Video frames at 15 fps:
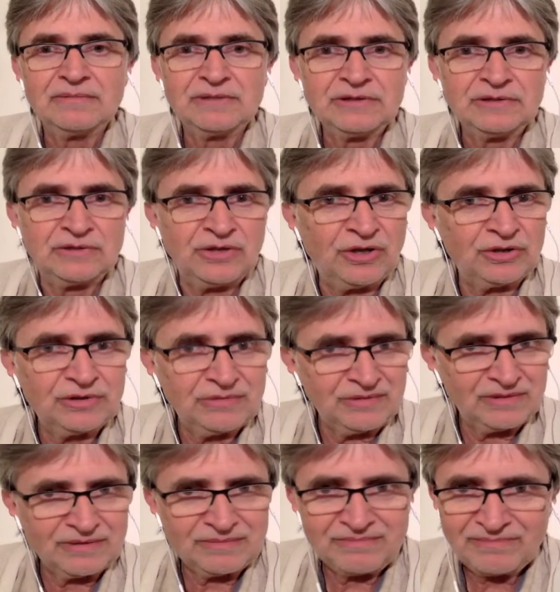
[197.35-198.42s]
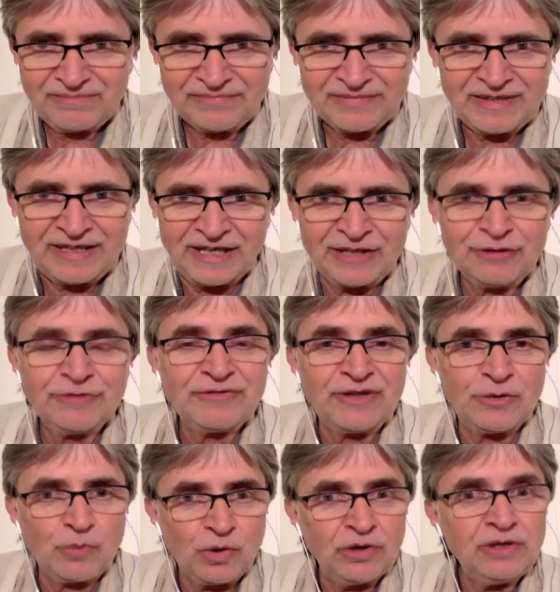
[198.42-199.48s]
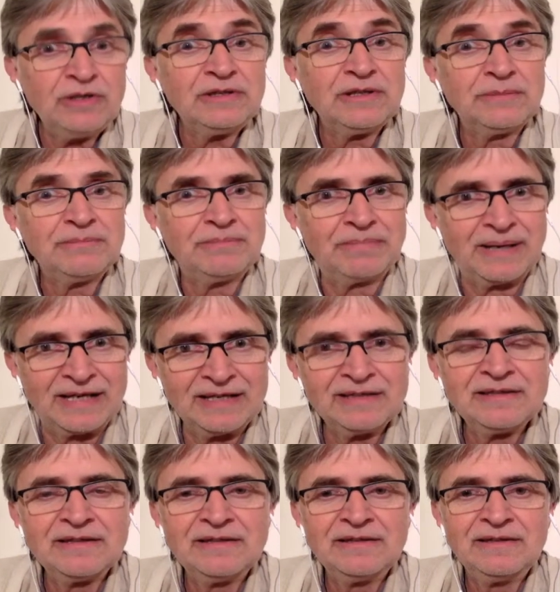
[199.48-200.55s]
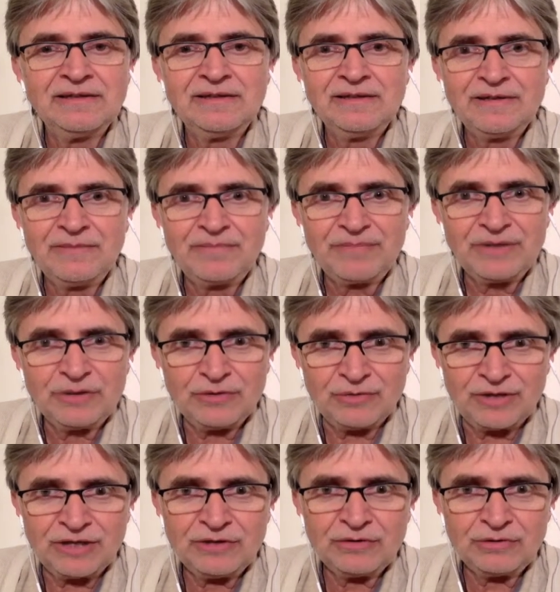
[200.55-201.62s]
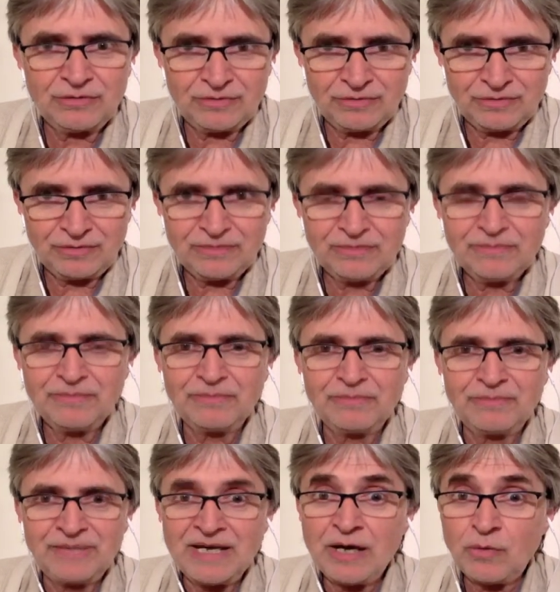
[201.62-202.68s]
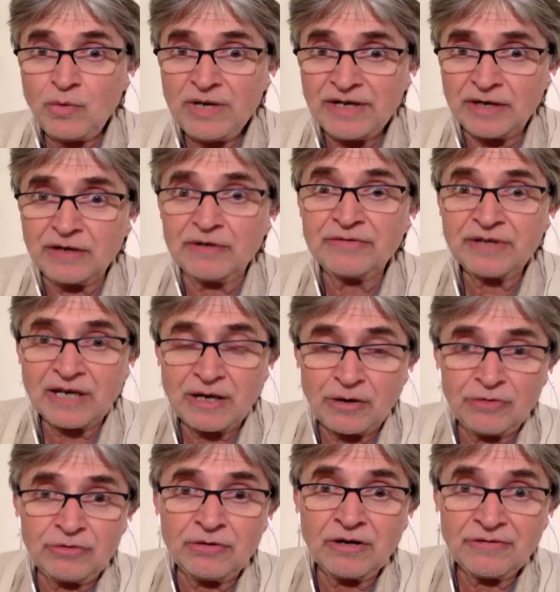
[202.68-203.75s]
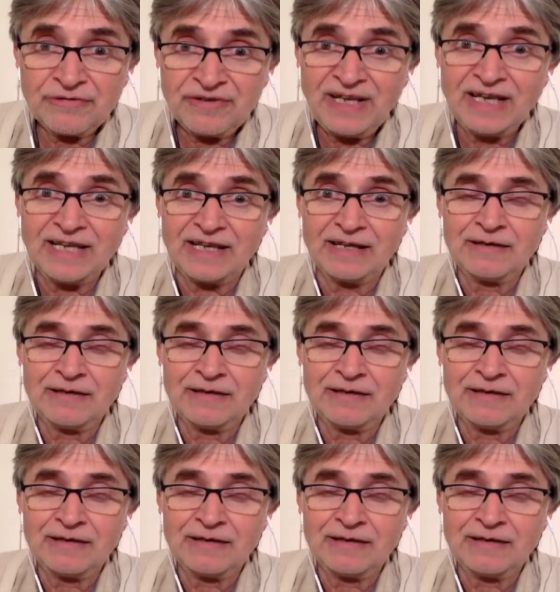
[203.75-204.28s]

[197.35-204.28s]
It's not the end of the world, but you need to be aware of how you are feeling.